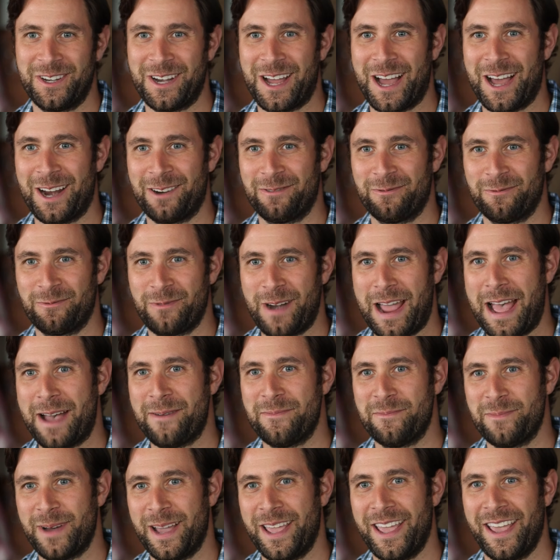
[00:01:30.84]
not
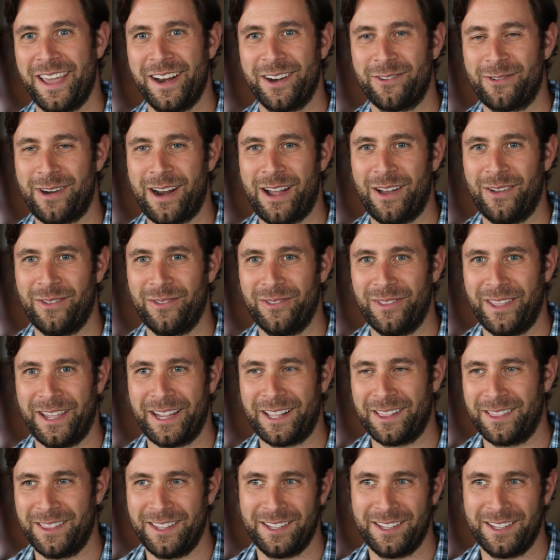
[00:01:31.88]
wrap my head around like